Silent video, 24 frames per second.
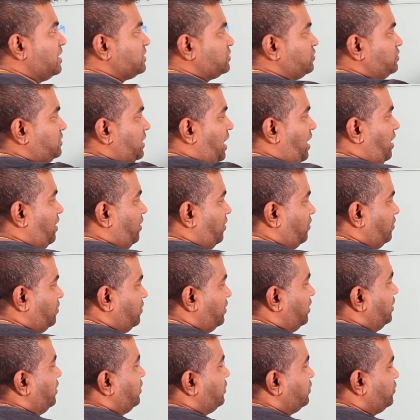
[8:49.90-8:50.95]
So
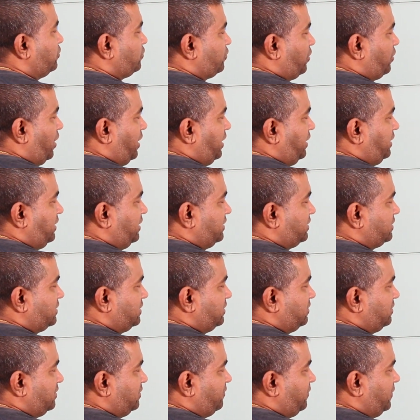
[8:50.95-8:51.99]
now you try with
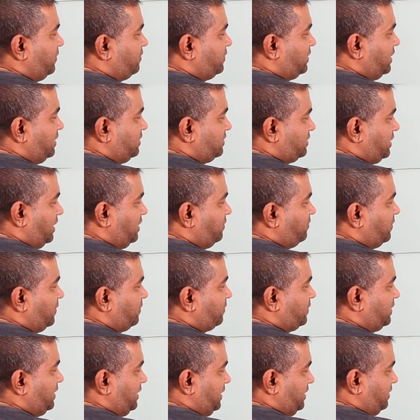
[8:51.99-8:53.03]

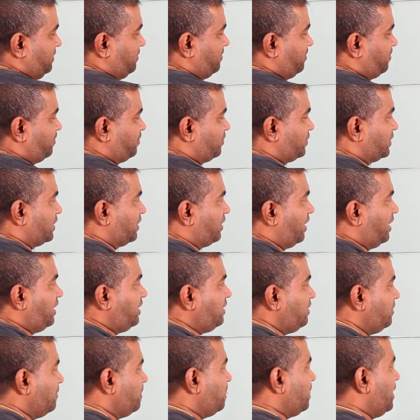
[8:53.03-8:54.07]
10:15,
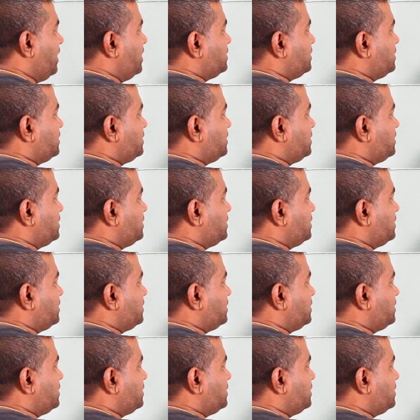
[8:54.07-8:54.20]
right?